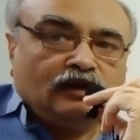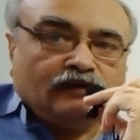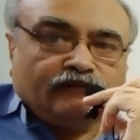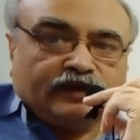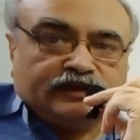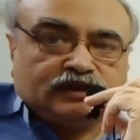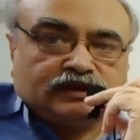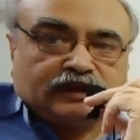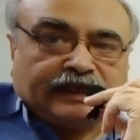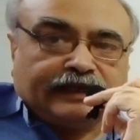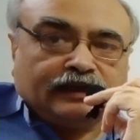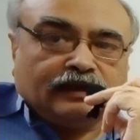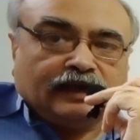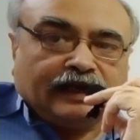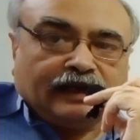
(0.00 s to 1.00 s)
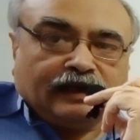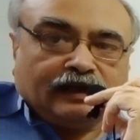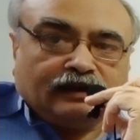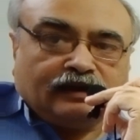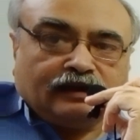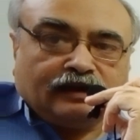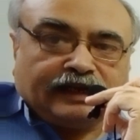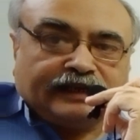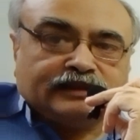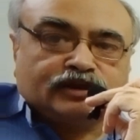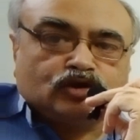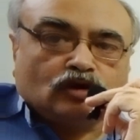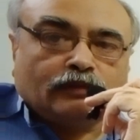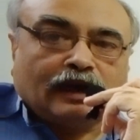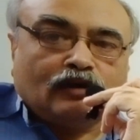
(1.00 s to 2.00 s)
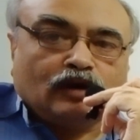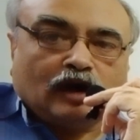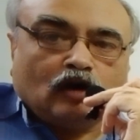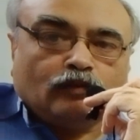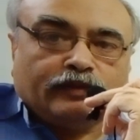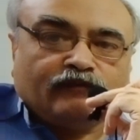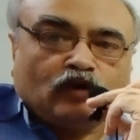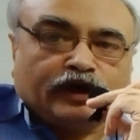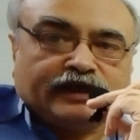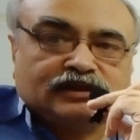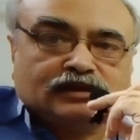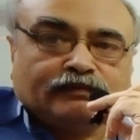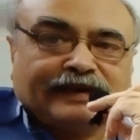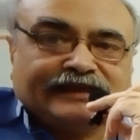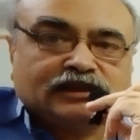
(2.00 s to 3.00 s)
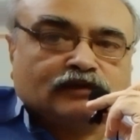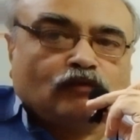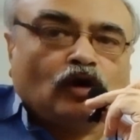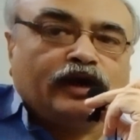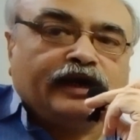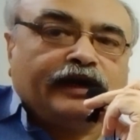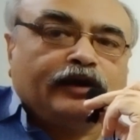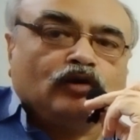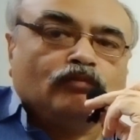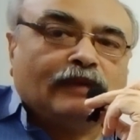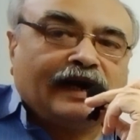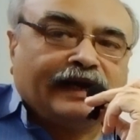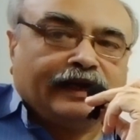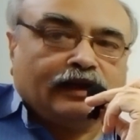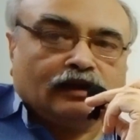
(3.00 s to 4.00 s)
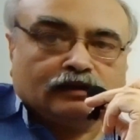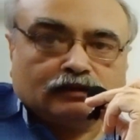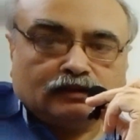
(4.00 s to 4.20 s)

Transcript: which tells you about what is the best quantity to buy